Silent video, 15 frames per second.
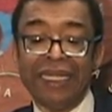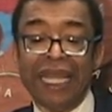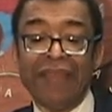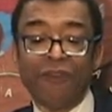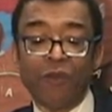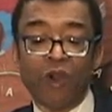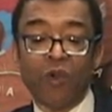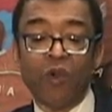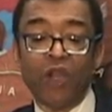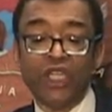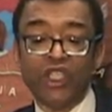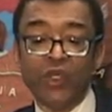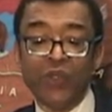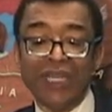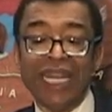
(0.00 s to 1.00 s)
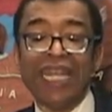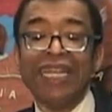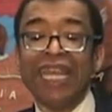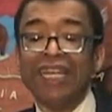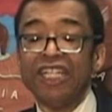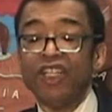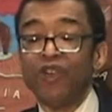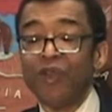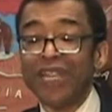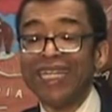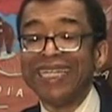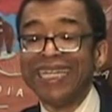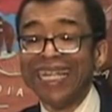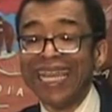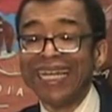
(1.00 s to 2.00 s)
after World War II, they had this
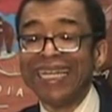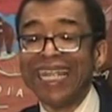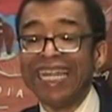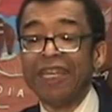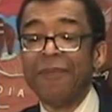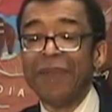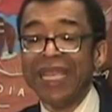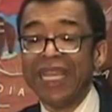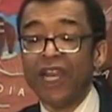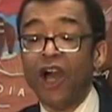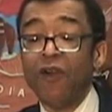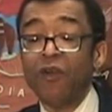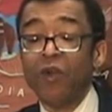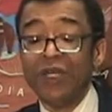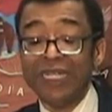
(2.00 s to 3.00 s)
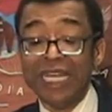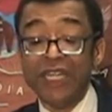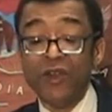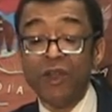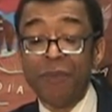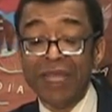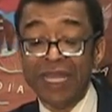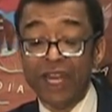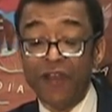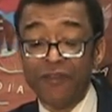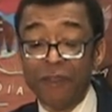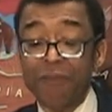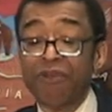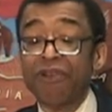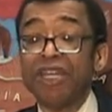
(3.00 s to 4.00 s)
great debt. They had to pay it off. What did they do to pay it
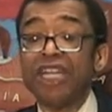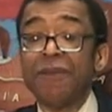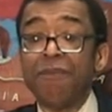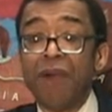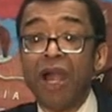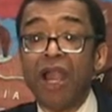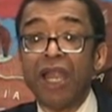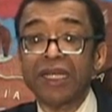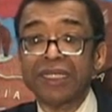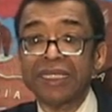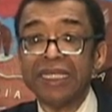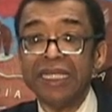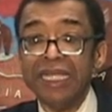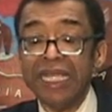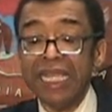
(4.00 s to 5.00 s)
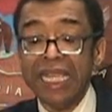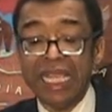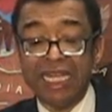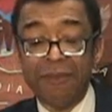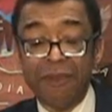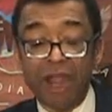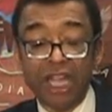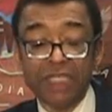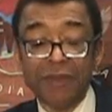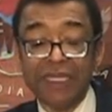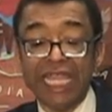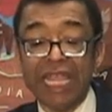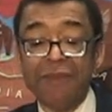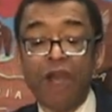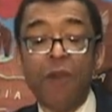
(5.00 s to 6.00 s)
off? They printed up marks. And the marks
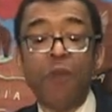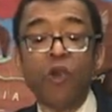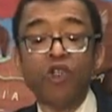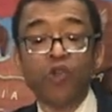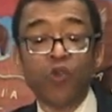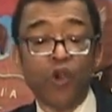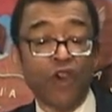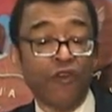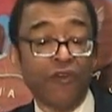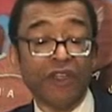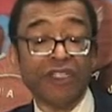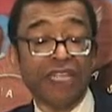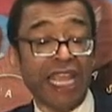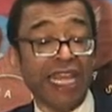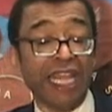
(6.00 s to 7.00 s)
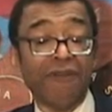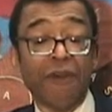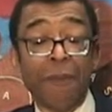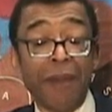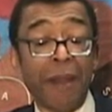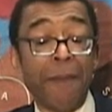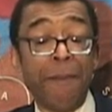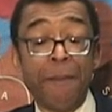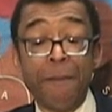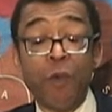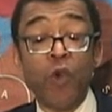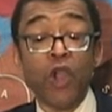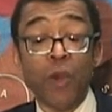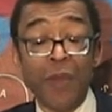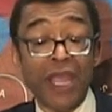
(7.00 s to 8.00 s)
became almost worthless. They had to have a
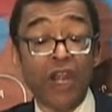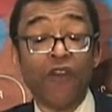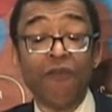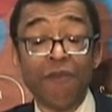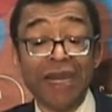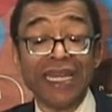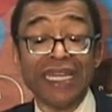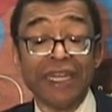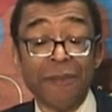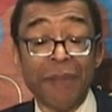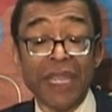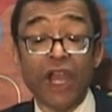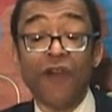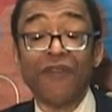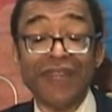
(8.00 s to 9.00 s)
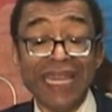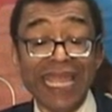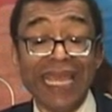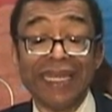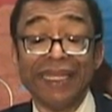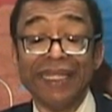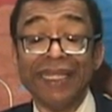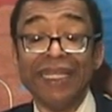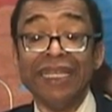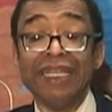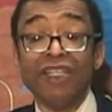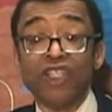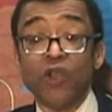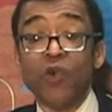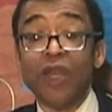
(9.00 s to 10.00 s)
wheelbarrow of money to pay off the debt.
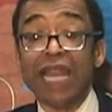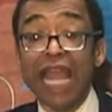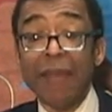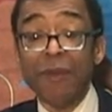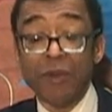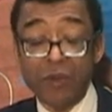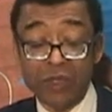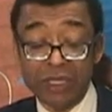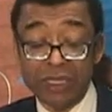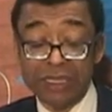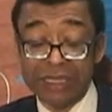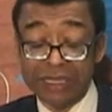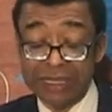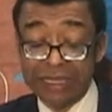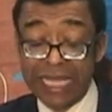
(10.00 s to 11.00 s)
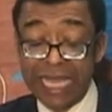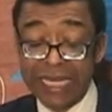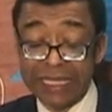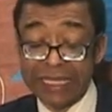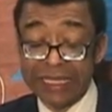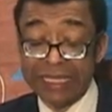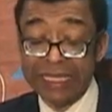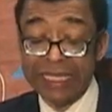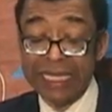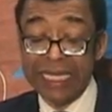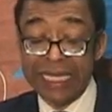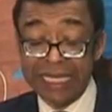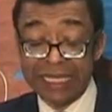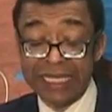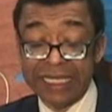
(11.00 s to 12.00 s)
So what happened was that
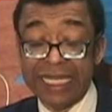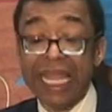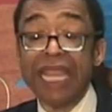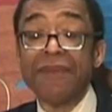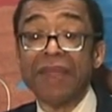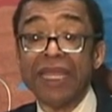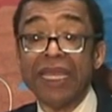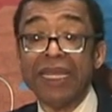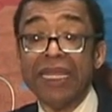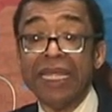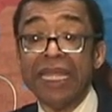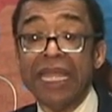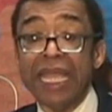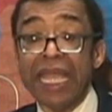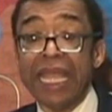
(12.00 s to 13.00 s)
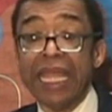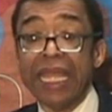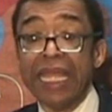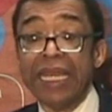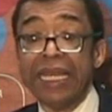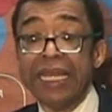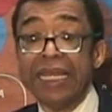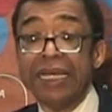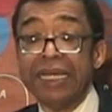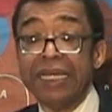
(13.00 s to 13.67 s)
Hitler came in and